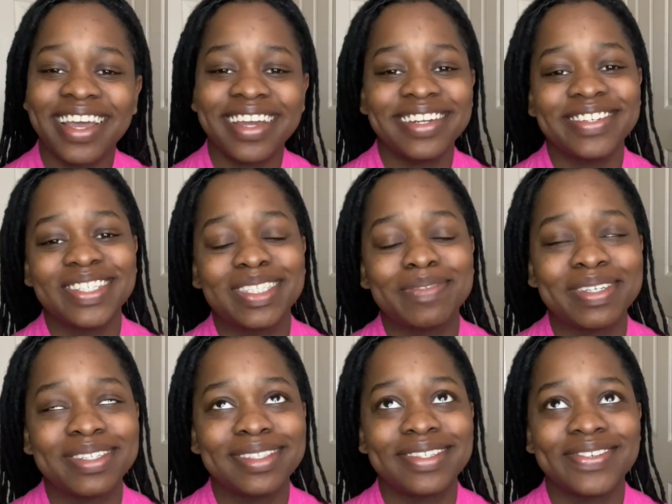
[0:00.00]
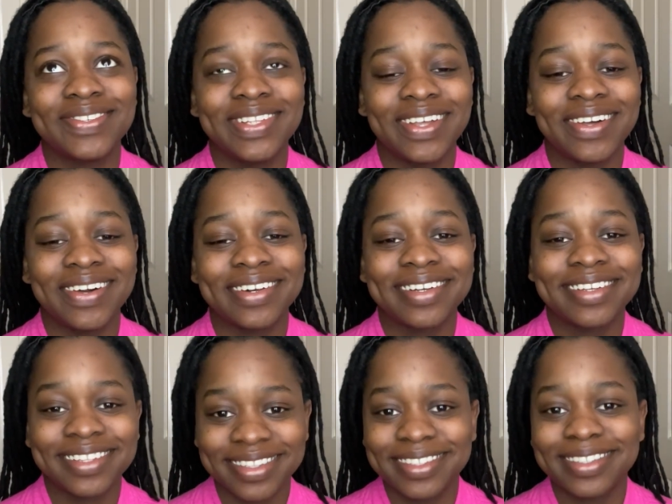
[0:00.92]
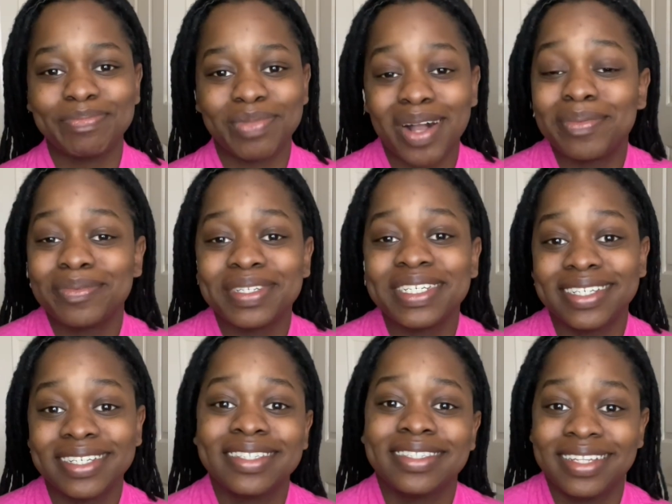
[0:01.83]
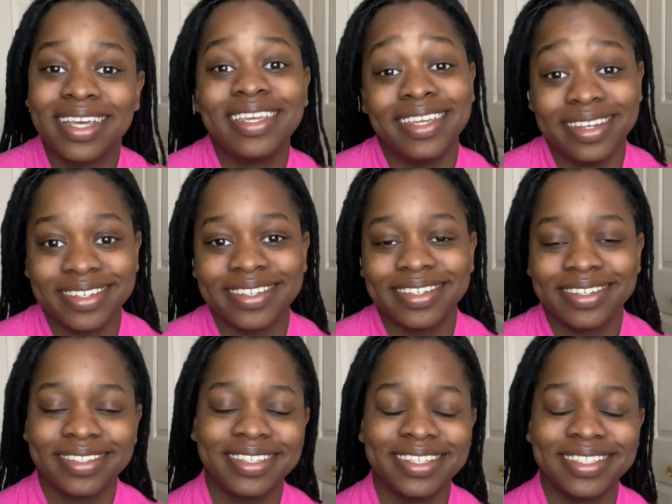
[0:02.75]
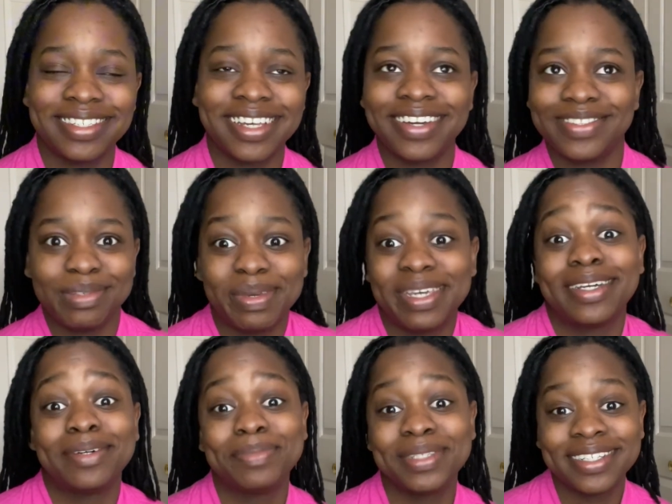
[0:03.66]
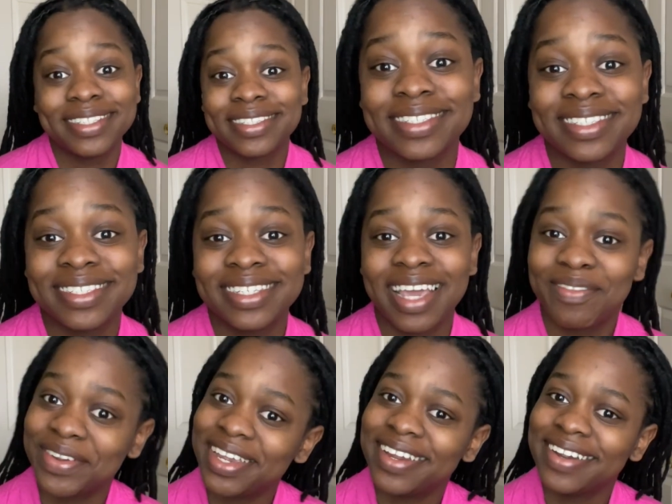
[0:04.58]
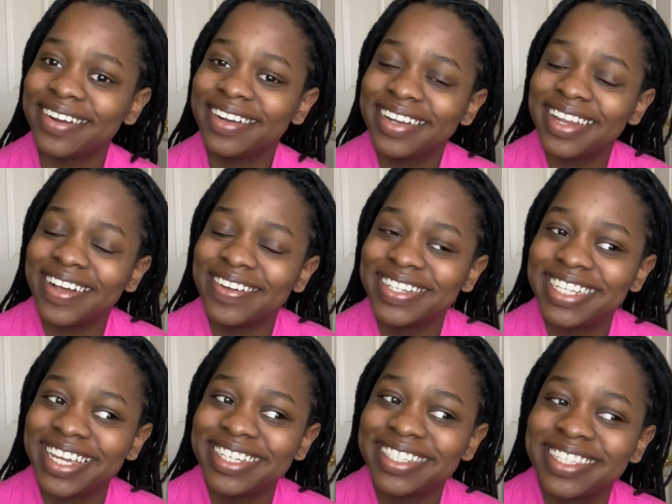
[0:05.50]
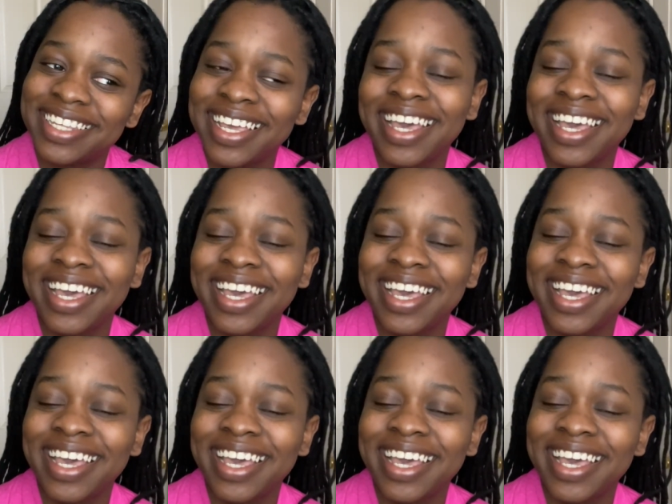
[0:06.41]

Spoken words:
I know it's been so long, probably a year, because I only make updates every year nowadays.